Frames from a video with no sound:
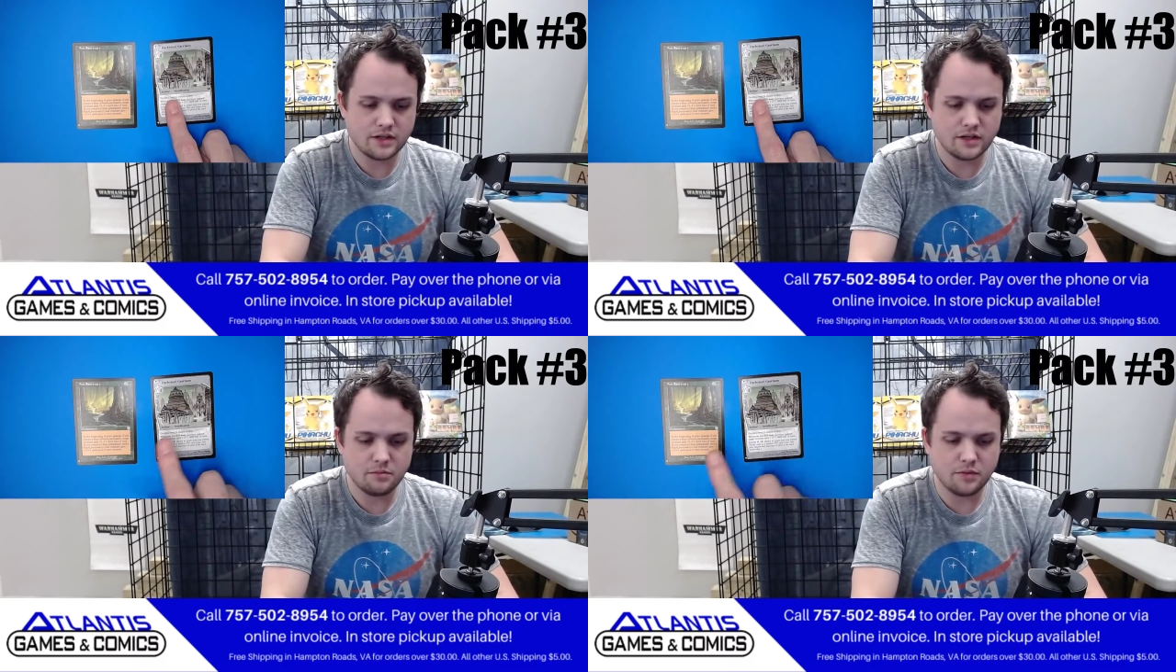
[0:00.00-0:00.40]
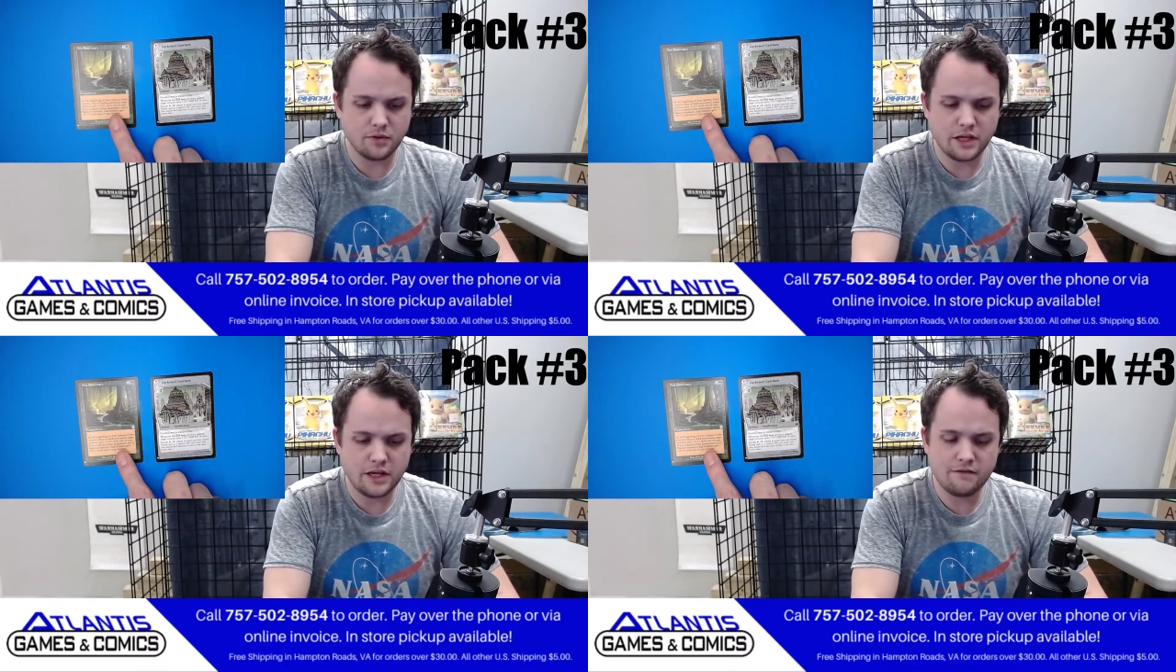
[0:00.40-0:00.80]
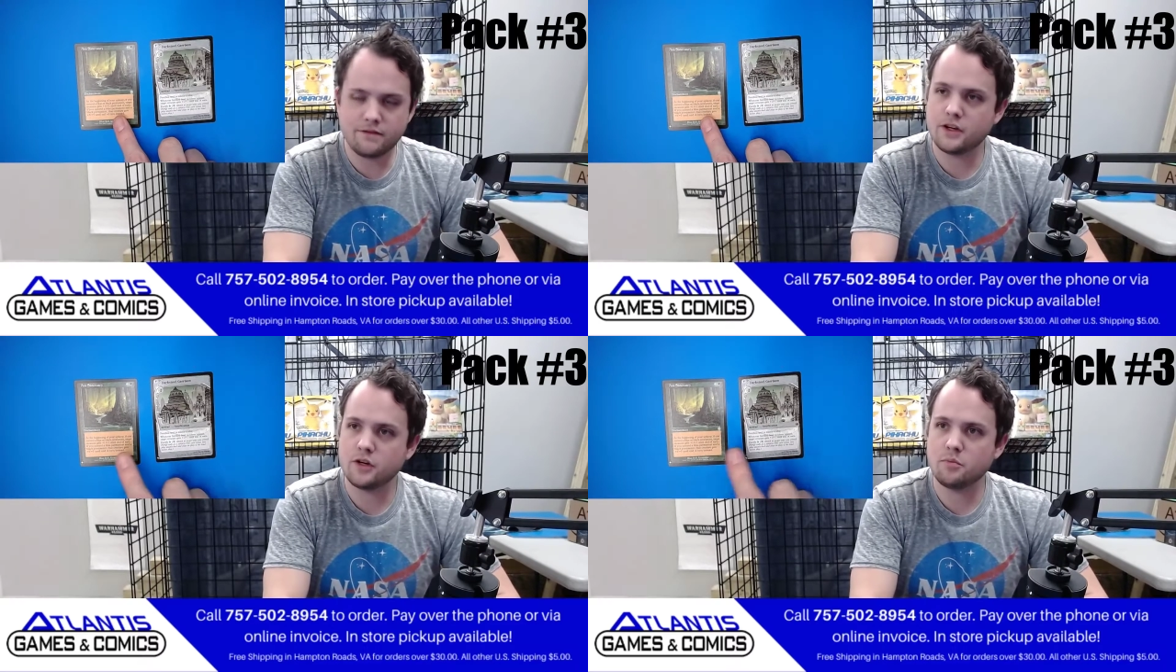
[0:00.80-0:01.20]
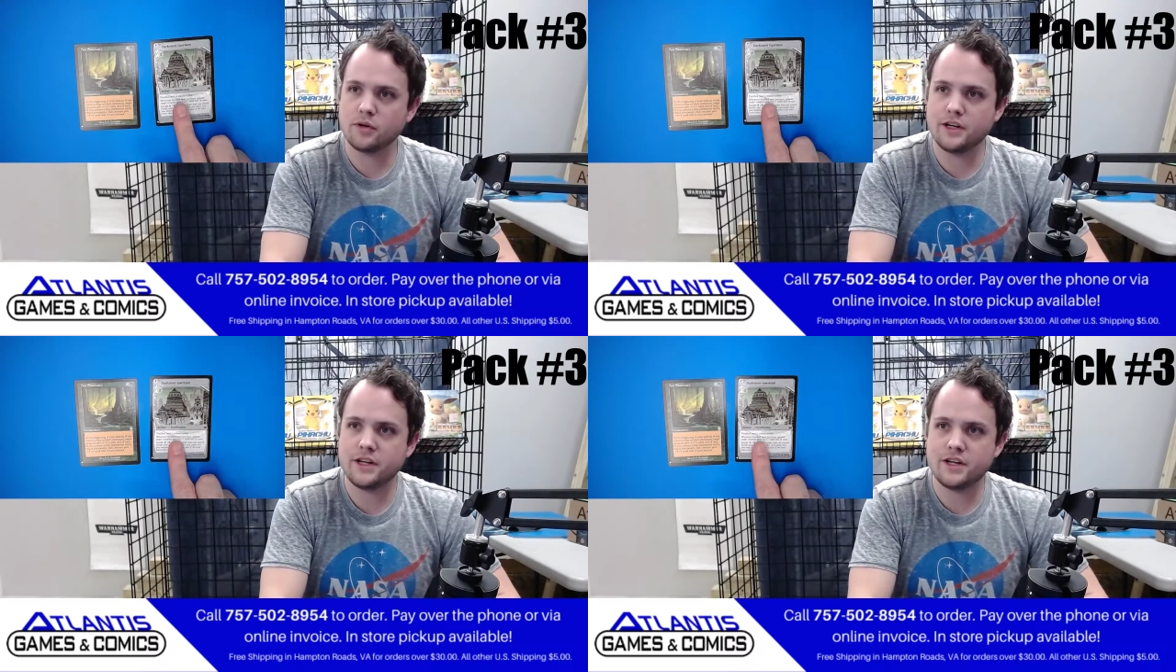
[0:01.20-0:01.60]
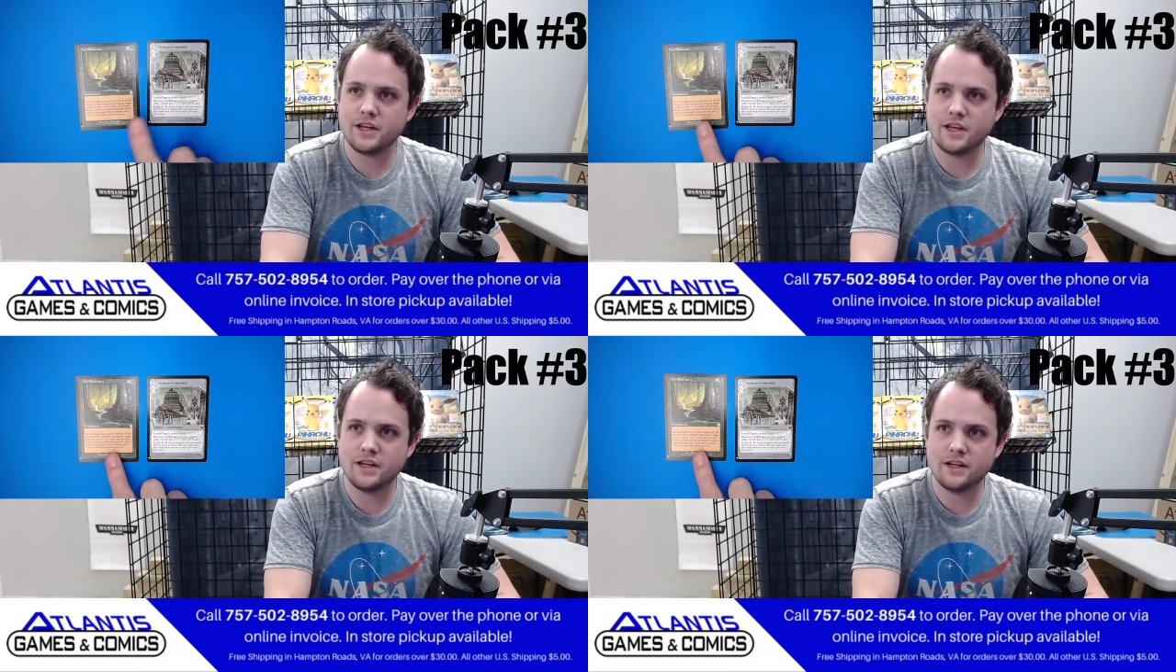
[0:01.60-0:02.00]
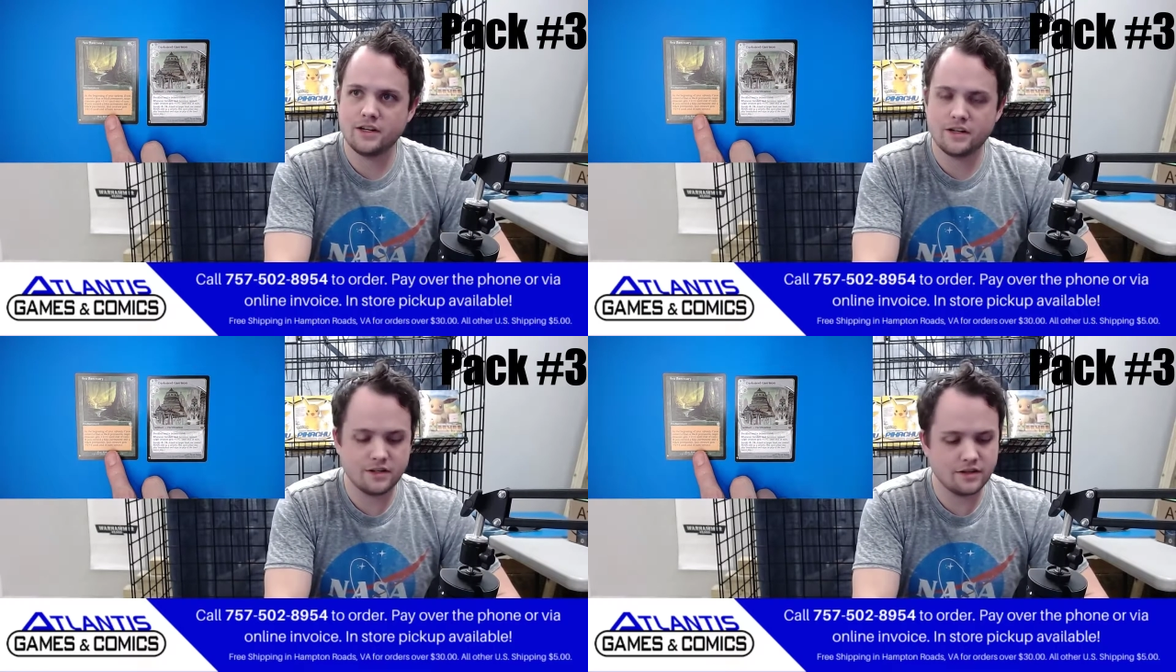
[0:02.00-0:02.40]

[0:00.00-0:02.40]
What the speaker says: I believe they're printed in